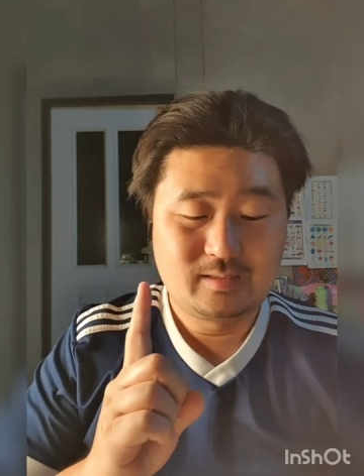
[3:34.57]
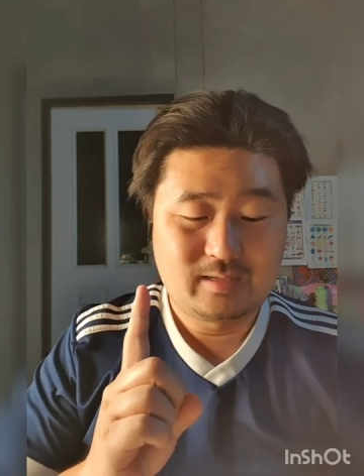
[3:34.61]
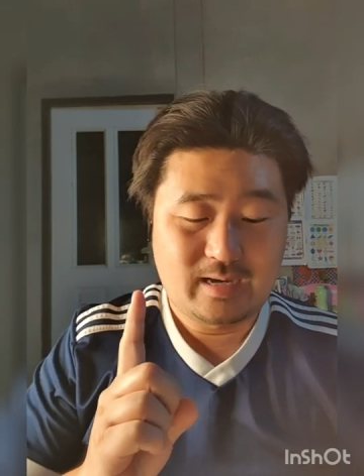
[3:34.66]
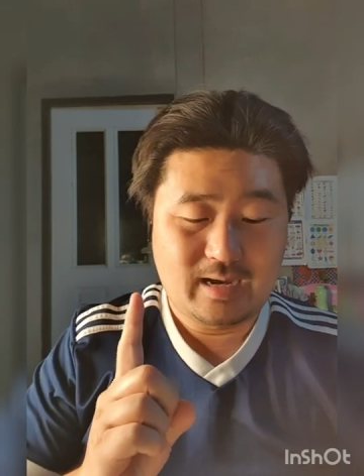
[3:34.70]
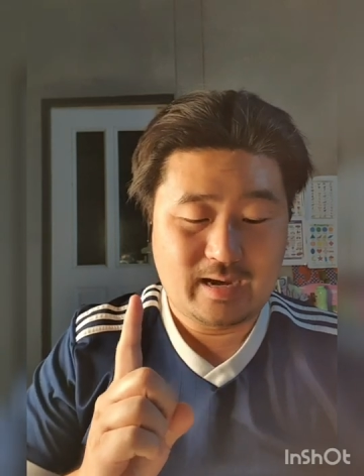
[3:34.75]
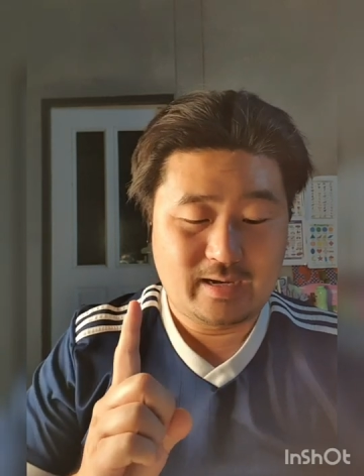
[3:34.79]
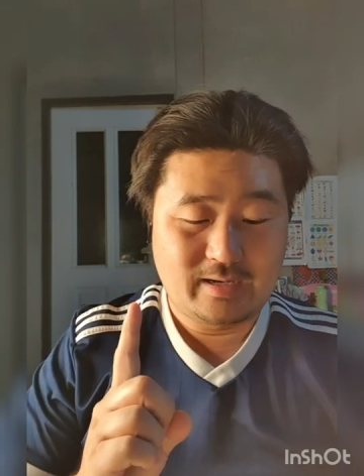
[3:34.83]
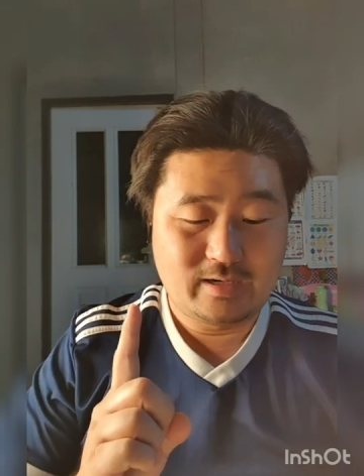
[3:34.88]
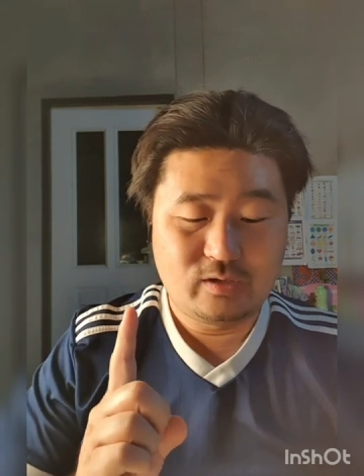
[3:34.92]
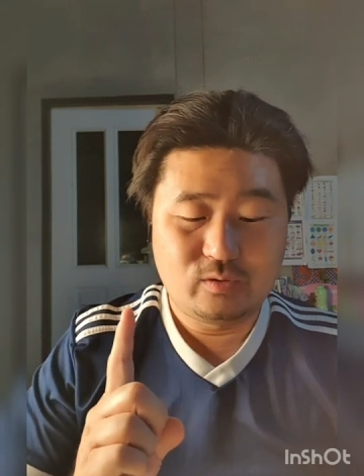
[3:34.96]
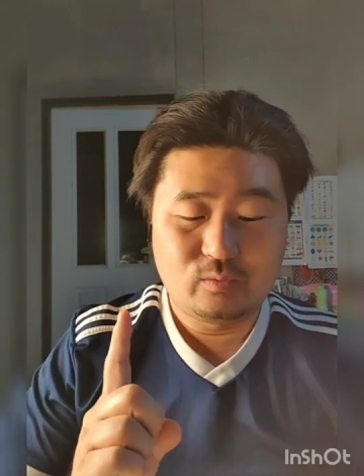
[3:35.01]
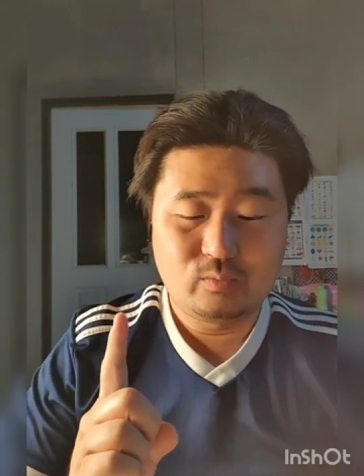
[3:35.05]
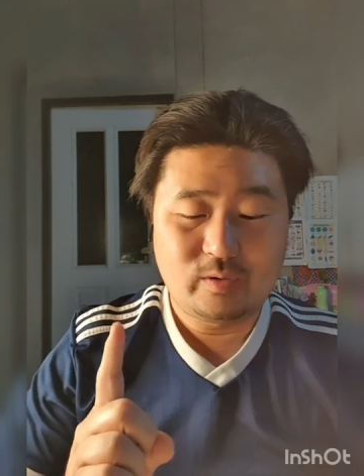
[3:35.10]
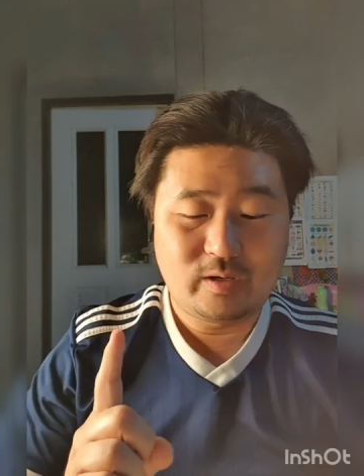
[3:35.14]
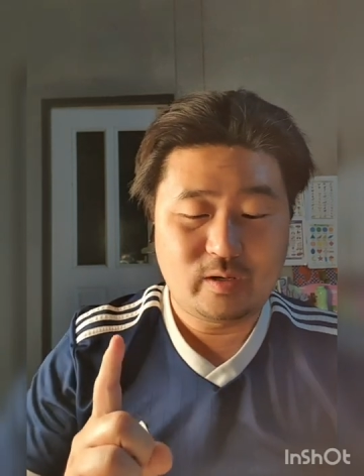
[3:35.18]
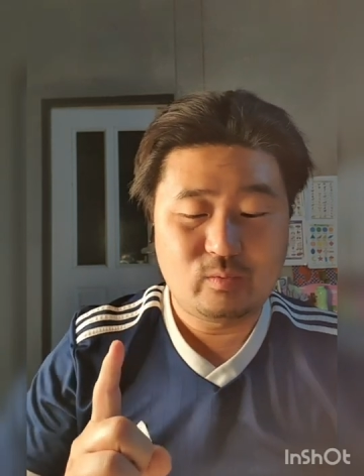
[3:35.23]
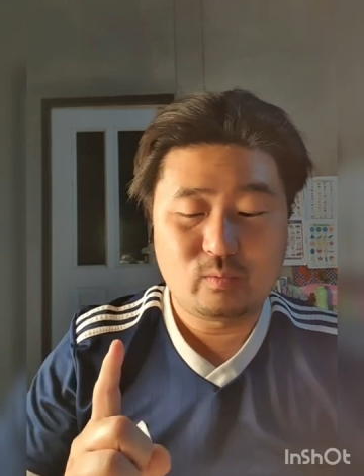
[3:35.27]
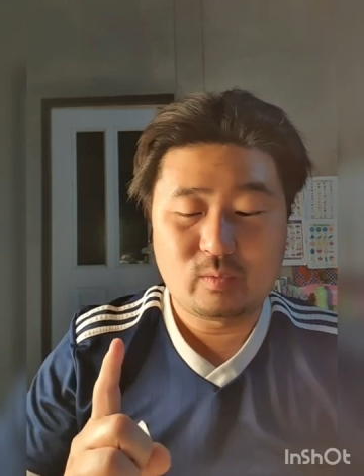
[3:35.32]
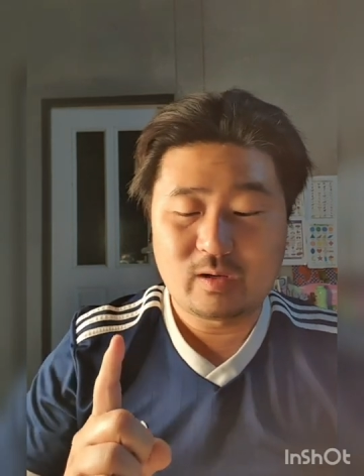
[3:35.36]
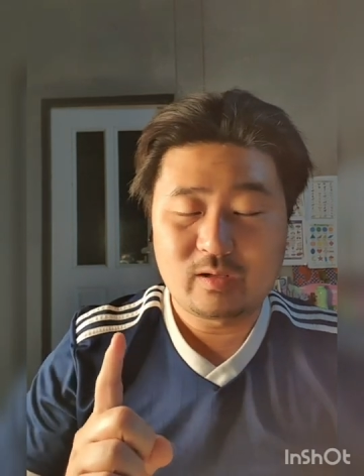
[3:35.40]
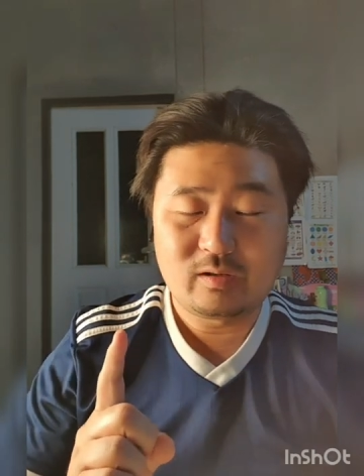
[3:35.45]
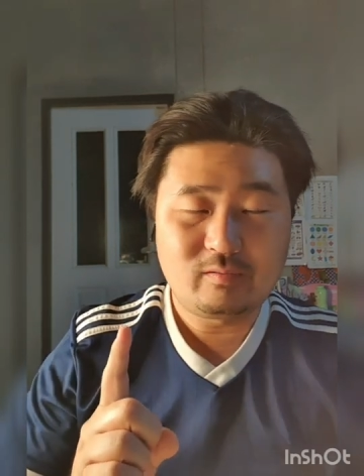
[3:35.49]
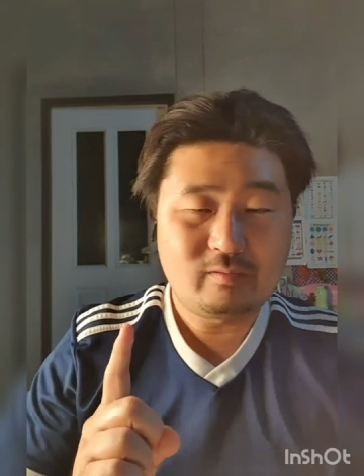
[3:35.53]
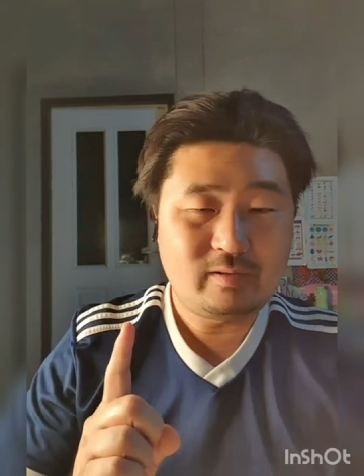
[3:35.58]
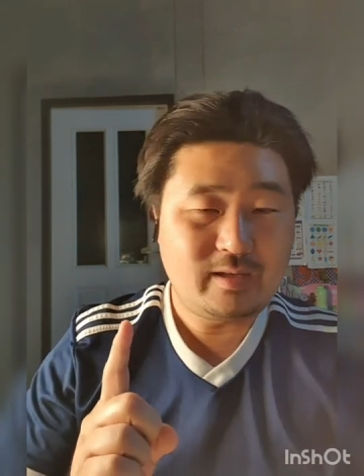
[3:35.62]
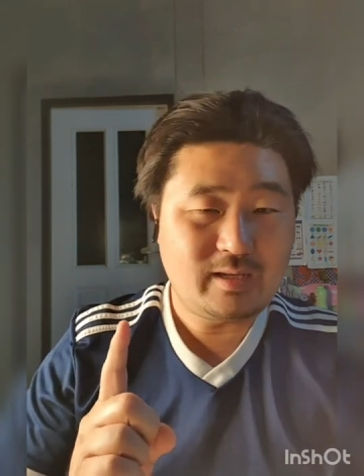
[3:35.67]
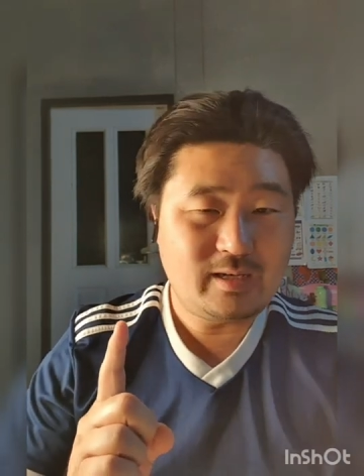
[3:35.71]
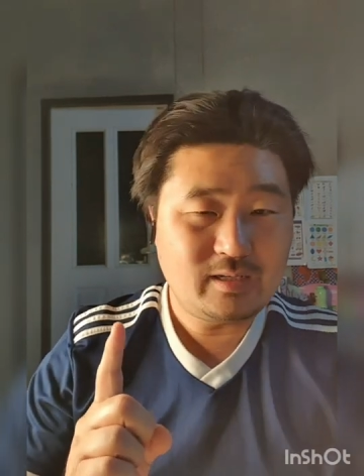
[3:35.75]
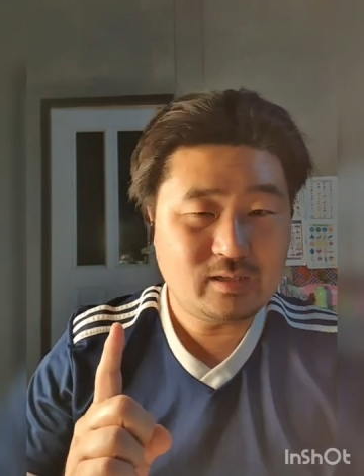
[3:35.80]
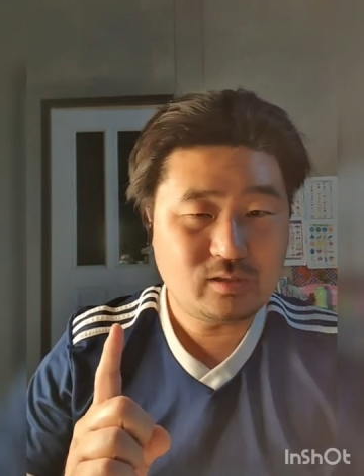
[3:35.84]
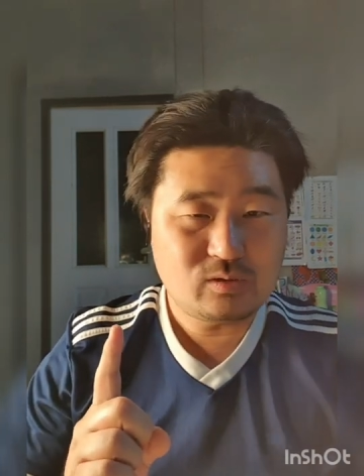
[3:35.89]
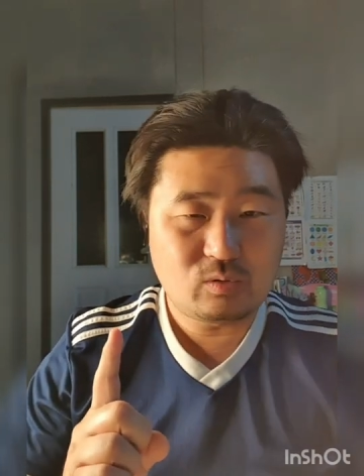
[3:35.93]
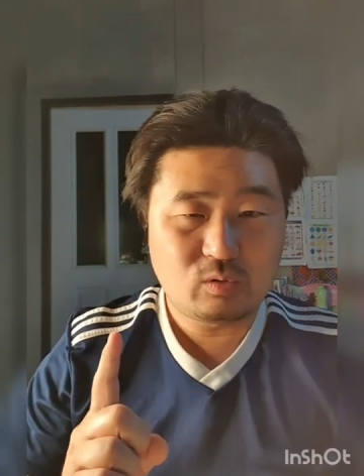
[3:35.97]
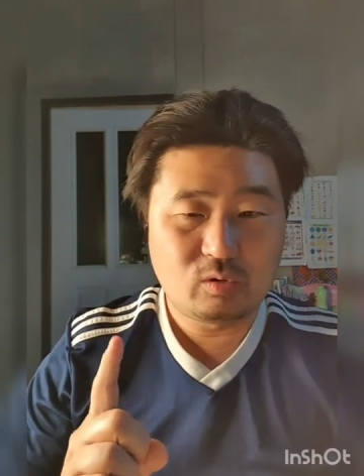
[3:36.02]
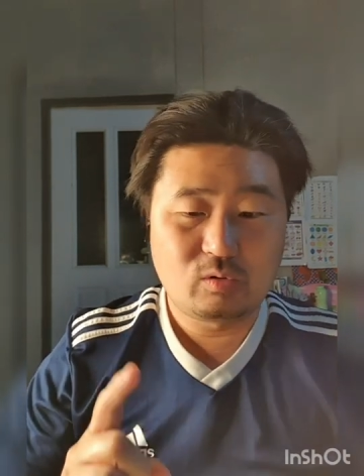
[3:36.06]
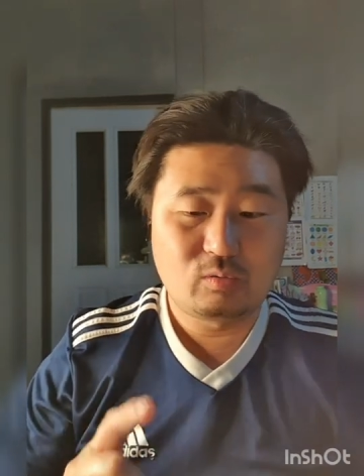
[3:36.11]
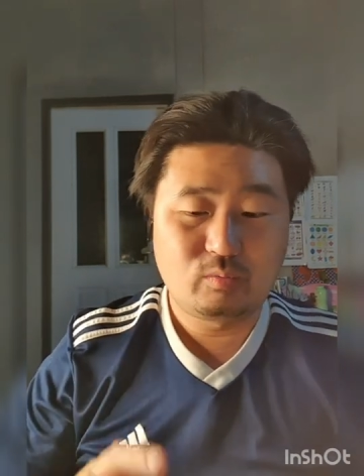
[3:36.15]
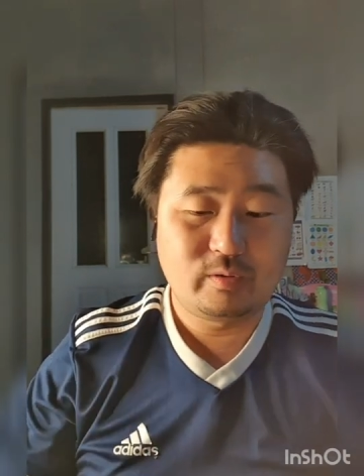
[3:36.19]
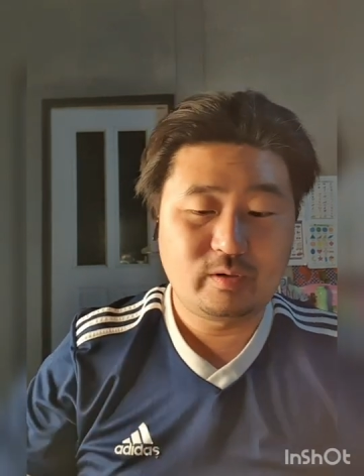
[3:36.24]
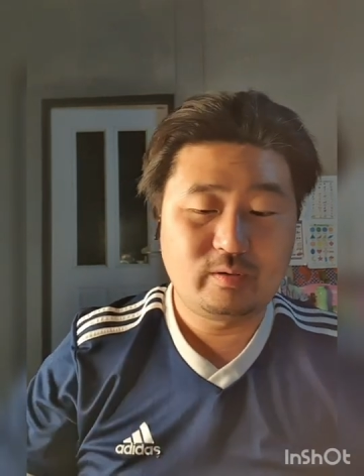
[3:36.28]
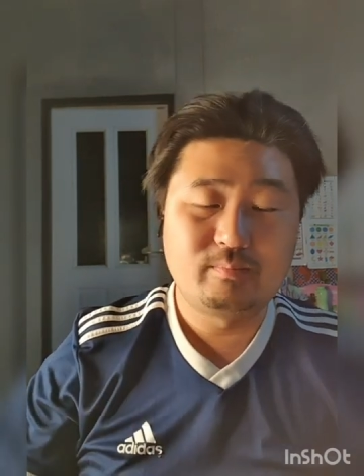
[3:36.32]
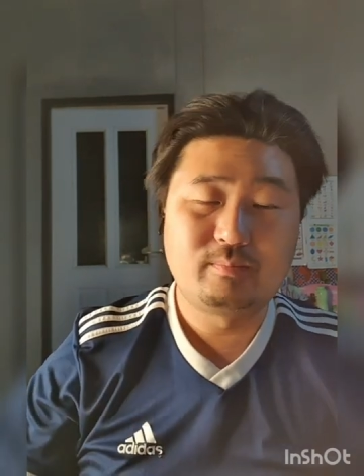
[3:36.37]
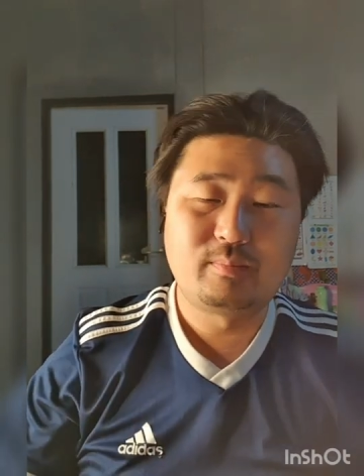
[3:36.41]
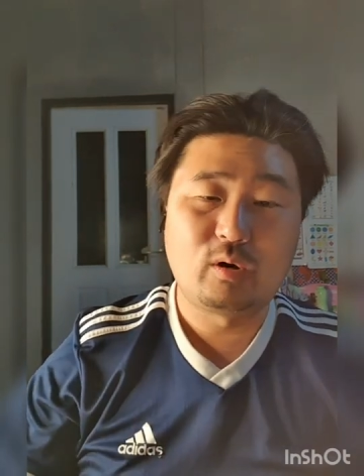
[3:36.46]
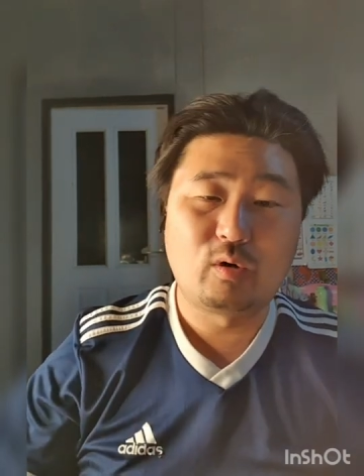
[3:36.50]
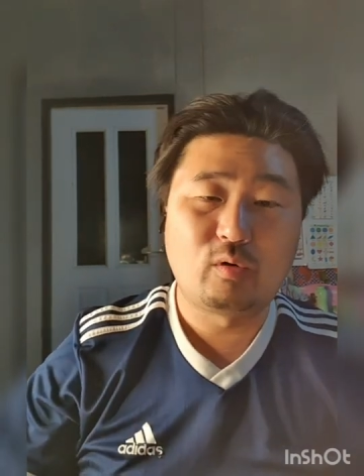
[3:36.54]
Either read one of these or
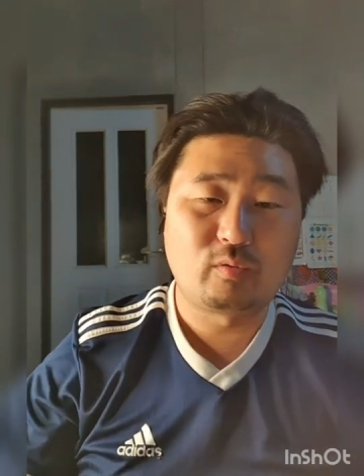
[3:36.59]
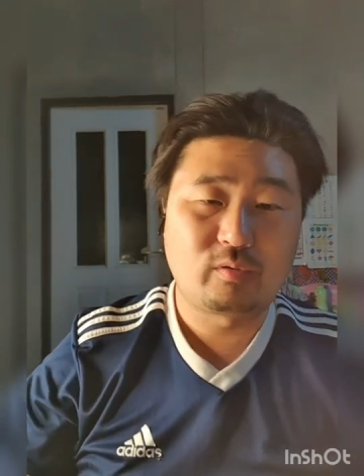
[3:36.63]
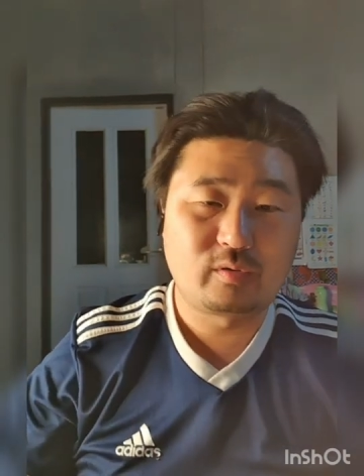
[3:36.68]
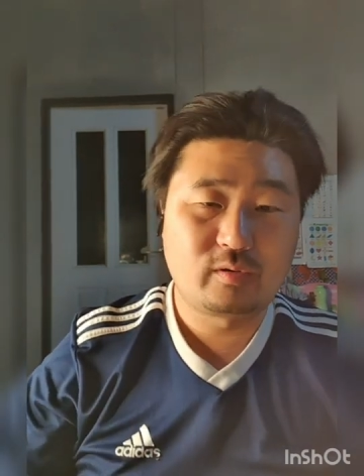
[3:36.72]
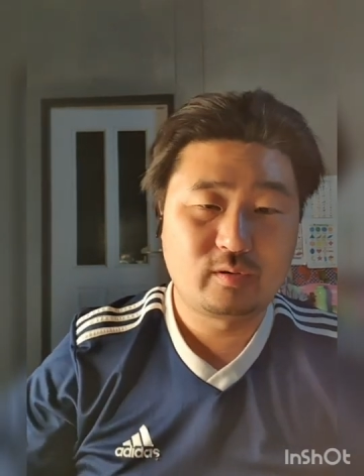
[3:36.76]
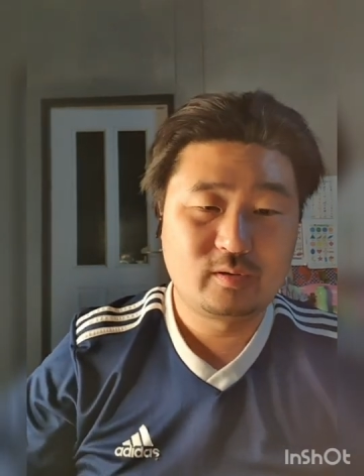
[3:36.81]
read both.